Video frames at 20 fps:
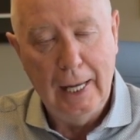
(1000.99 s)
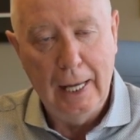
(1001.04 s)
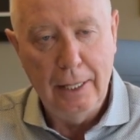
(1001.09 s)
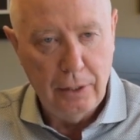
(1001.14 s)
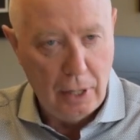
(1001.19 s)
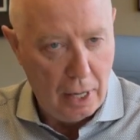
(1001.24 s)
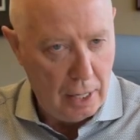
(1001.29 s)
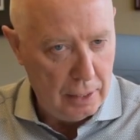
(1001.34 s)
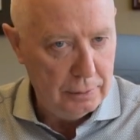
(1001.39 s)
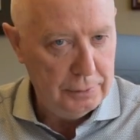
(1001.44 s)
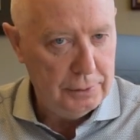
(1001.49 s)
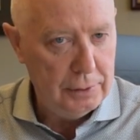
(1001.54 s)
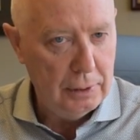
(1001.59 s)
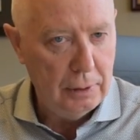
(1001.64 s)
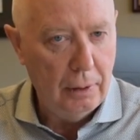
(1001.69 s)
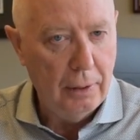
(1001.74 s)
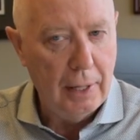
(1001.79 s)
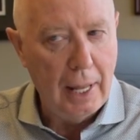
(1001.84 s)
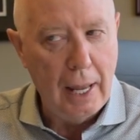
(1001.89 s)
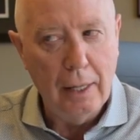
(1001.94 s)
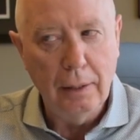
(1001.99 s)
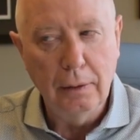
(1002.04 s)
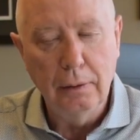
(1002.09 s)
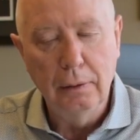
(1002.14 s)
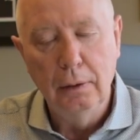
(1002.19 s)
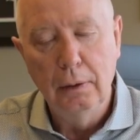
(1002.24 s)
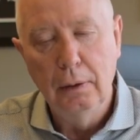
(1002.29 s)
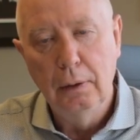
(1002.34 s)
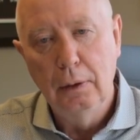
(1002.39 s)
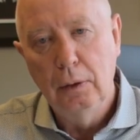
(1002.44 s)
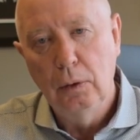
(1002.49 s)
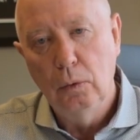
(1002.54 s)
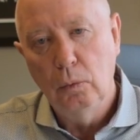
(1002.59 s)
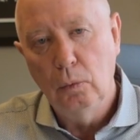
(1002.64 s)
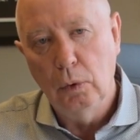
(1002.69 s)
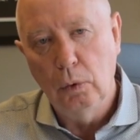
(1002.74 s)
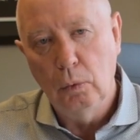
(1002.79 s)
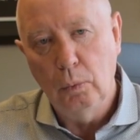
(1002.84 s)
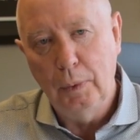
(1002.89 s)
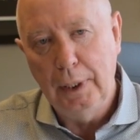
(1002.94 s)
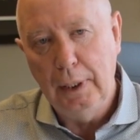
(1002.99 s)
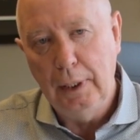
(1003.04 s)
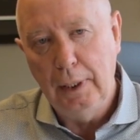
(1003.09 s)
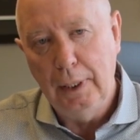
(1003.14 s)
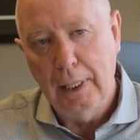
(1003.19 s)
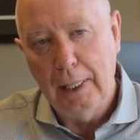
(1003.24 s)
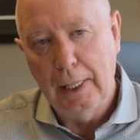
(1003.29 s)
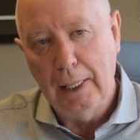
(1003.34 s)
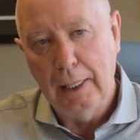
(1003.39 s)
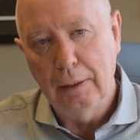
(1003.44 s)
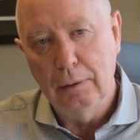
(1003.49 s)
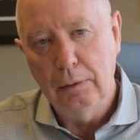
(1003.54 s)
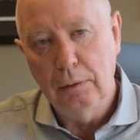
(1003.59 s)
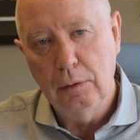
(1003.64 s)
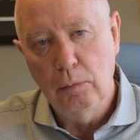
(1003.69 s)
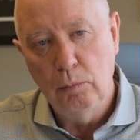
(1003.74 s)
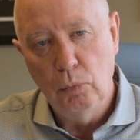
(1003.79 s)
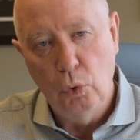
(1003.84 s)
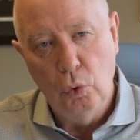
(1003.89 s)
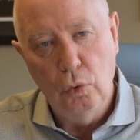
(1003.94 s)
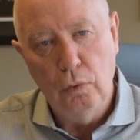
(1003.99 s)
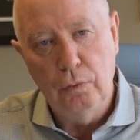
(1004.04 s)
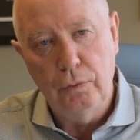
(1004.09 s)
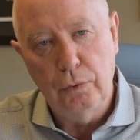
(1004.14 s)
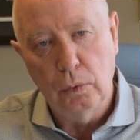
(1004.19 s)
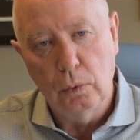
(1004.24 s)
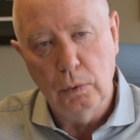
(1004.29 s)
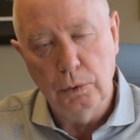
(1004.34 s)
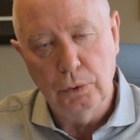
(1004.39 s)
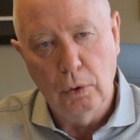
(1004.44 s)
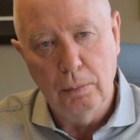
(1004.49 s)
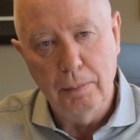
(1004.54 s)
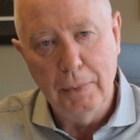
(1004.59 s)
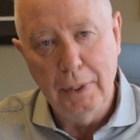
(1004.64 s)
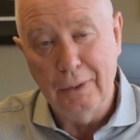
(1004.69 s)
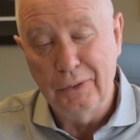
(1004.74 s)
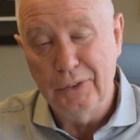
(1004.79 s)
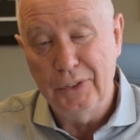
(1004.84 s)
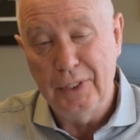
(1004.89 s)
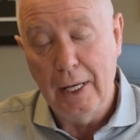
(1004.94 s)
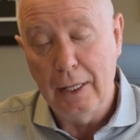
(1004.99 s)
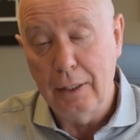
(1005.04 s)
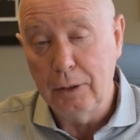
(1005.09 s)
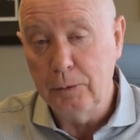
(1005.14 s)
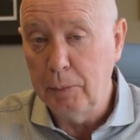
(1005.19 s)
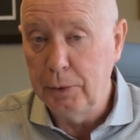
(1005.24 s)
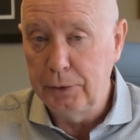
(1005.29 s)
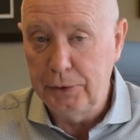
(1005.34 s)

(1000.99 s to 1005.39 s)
and not until then will we move towards opening our centers.